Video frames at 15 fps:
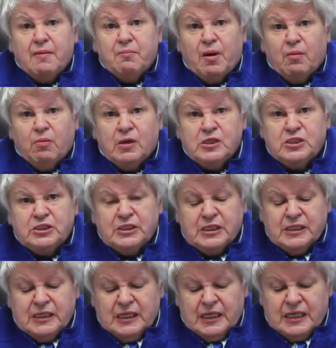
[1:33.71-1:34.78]
by
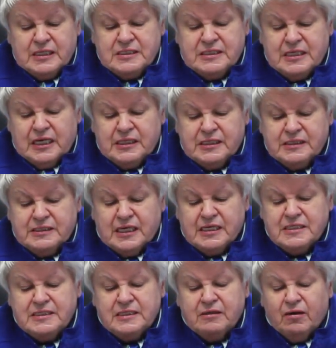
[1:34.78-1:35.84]
washing and
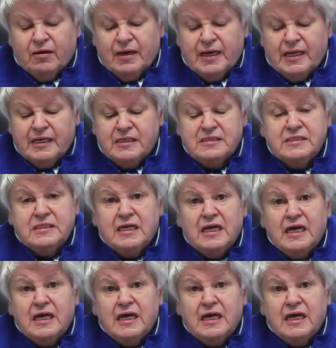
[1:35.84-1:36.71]
sanitizing our hands,